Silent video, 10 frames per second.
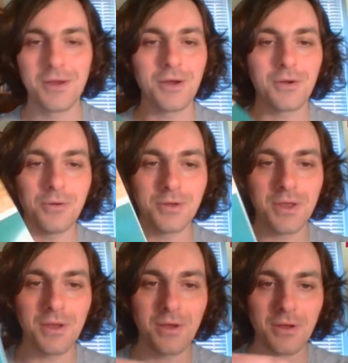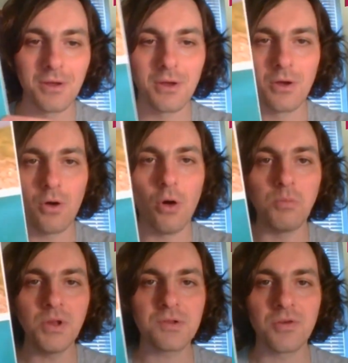I called it
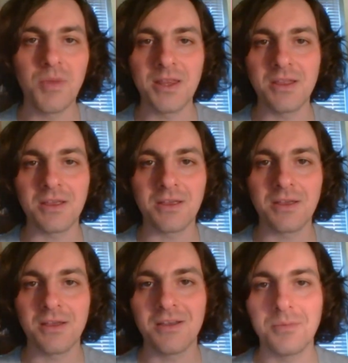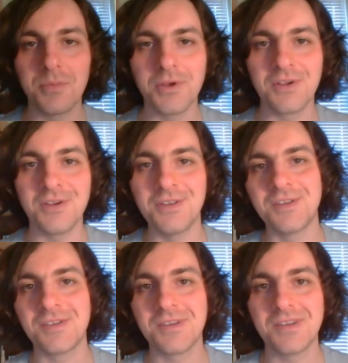Hopeless Romantic
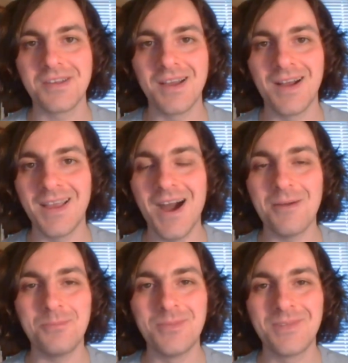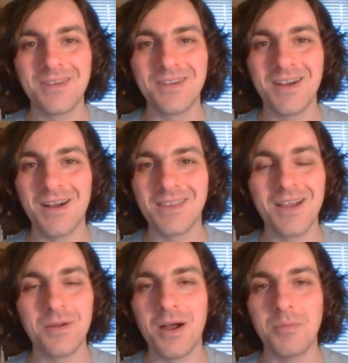because I am. I'm
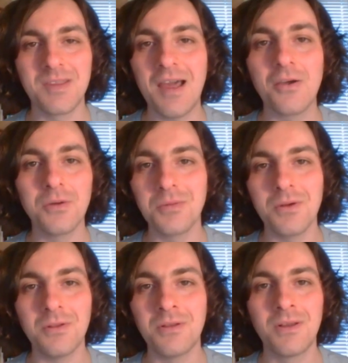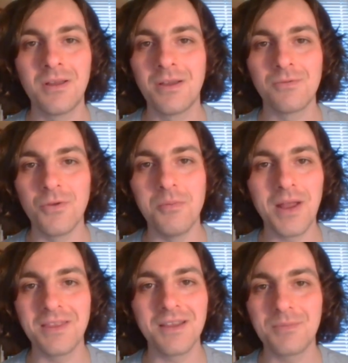a terrible
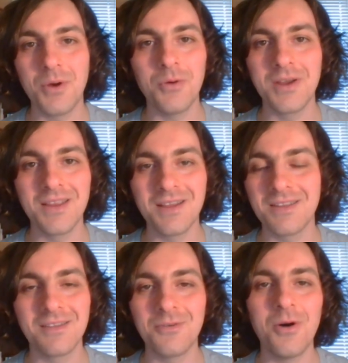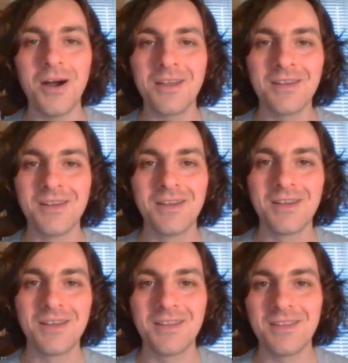romantic poet. I don't know why
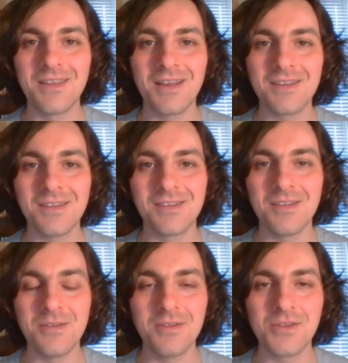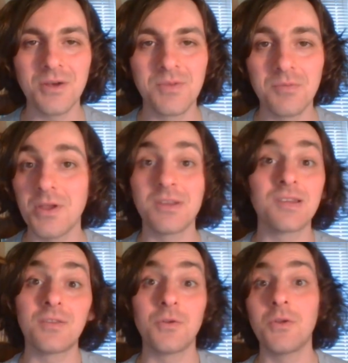they asked us to do the job. To be honest,
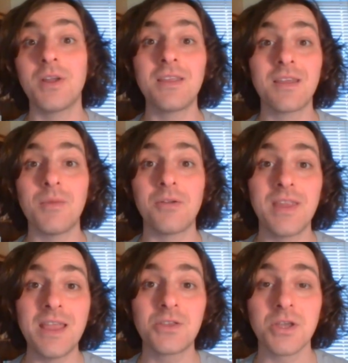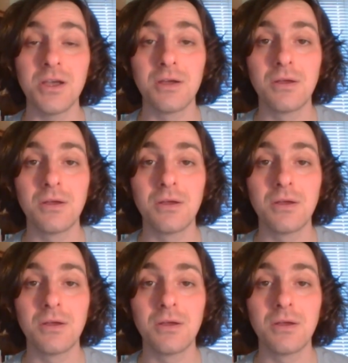I don't know anything about nature.